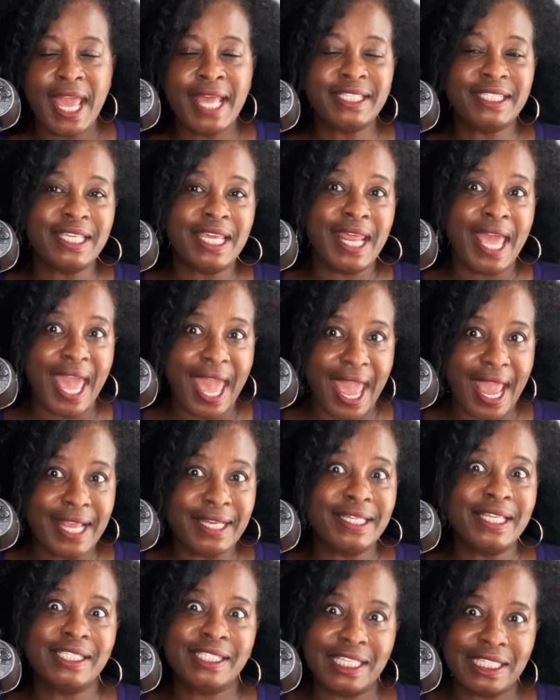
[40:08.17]
and said,
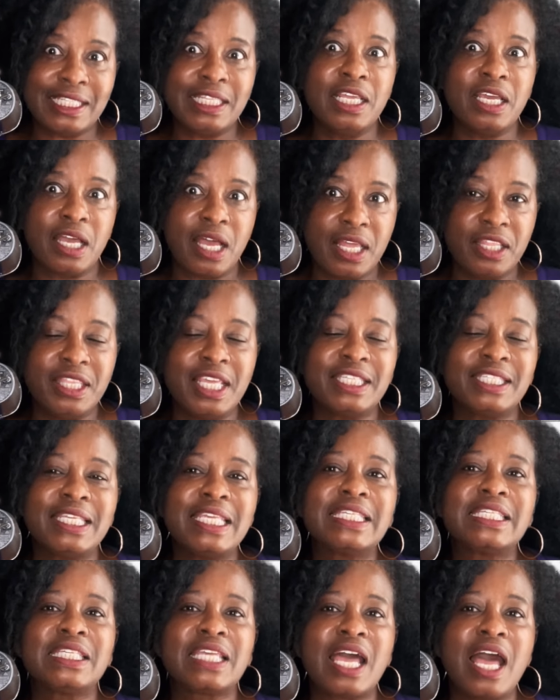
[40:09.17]
hey, does this look, does
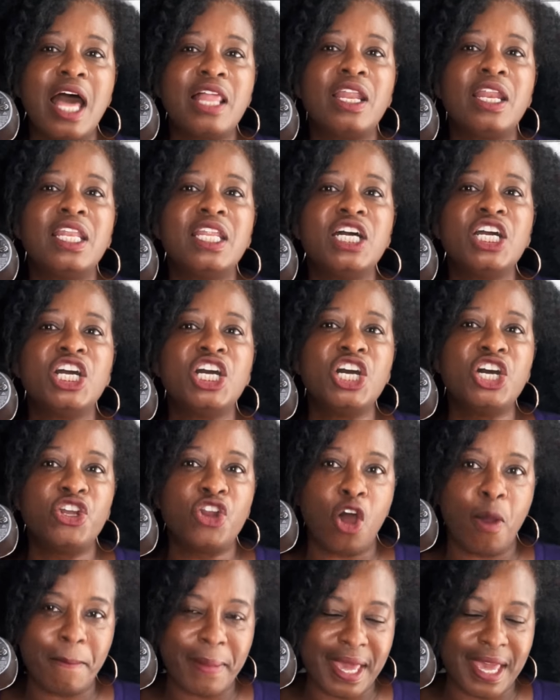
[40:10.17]
this color look
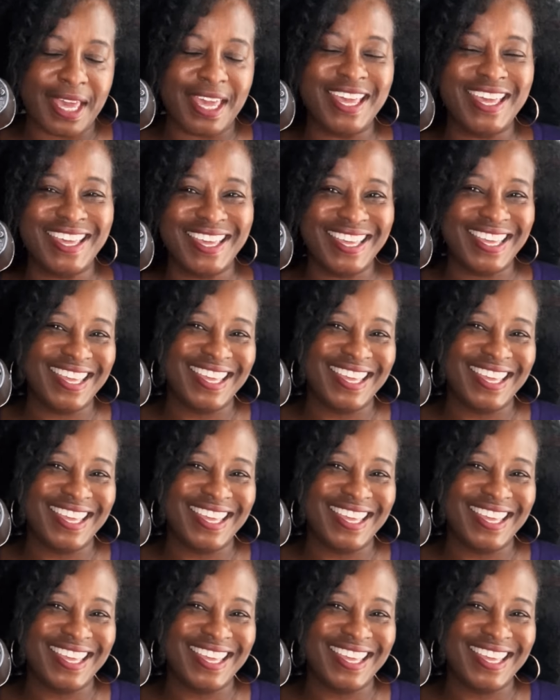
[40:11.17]
good on me?